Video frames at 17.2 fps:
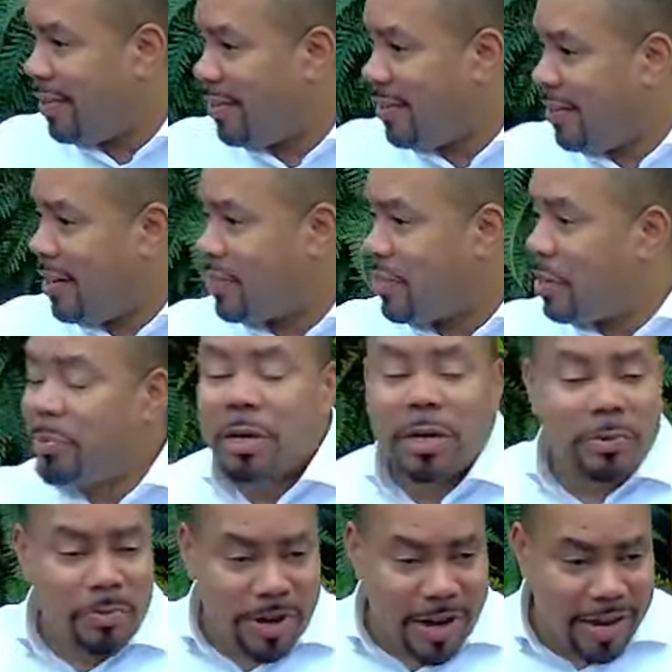Did I sum it
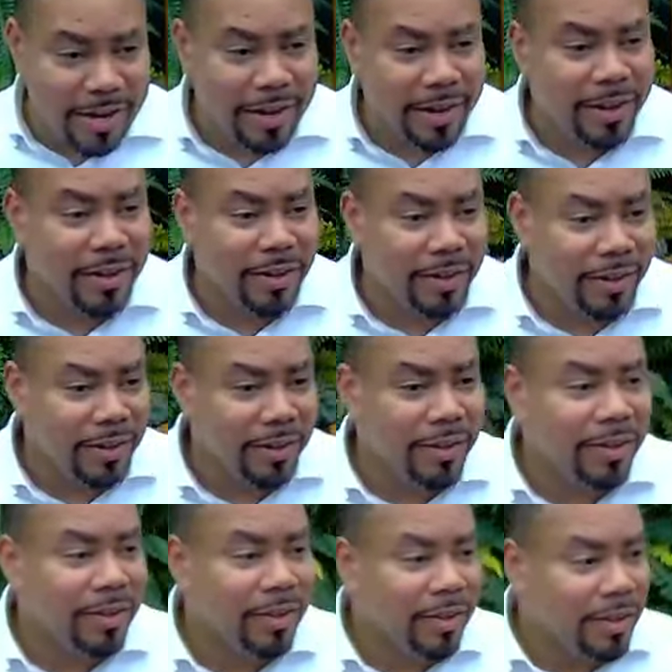up right? Yeah.
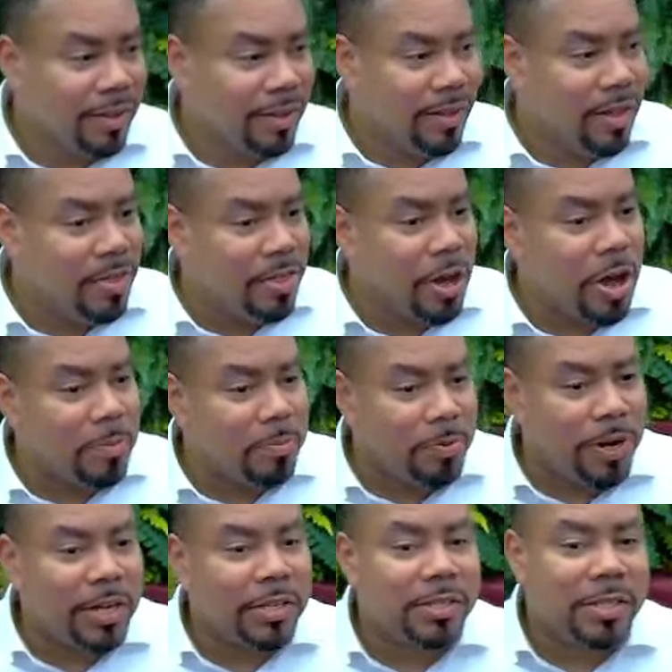Thought
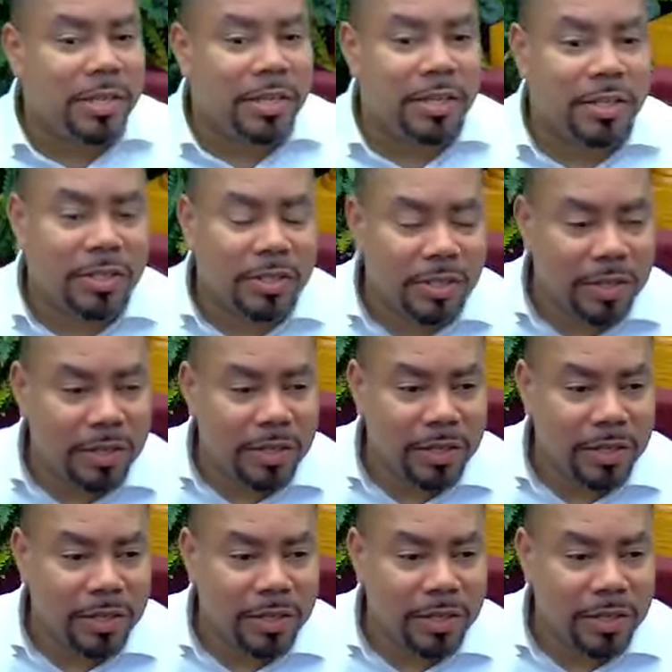process.